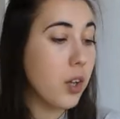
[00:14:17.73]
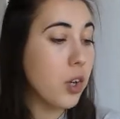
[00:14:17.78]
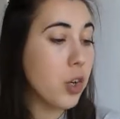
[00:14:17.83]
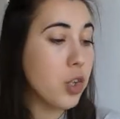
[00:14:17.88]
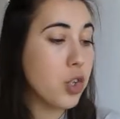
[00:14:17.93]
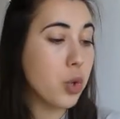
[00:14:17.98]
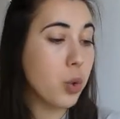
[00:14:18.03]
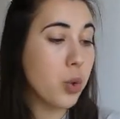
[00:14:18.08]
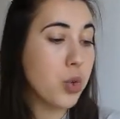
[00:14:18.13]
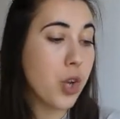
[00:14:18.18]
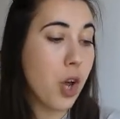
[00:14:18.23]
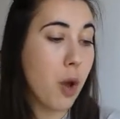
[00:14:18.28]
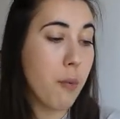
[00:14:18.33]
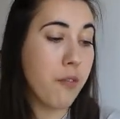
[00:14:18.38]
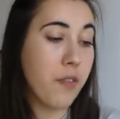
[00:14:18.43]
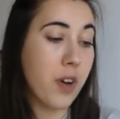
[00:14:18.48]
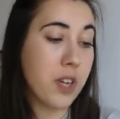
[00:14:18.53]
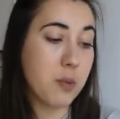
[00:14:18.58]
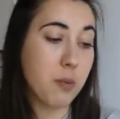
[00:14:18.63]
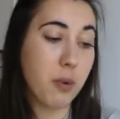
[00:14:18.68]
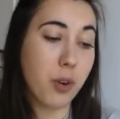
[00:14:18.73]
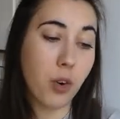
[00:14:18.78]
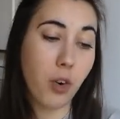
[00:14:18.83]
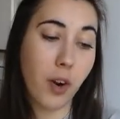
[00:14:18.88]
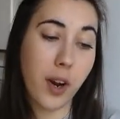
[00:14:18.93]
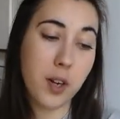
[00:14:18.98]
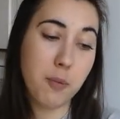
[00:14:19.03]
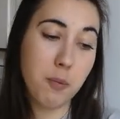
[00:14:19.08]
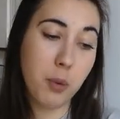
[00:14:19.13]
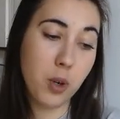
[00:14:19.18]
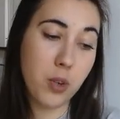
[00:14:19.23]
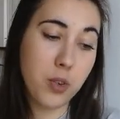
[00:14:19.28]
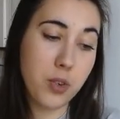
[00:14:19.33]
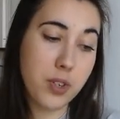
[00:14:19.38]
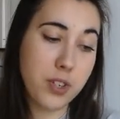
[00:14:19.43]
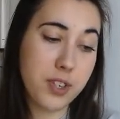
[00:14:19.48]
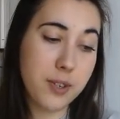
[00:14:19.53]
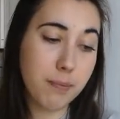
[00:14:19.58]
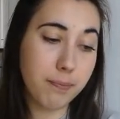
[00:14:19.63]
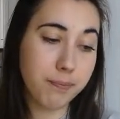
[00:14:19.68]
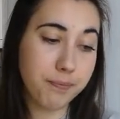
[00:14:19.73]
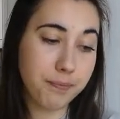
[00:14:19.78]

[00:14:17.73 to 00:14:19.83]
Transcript: Short-term investment grade bonds,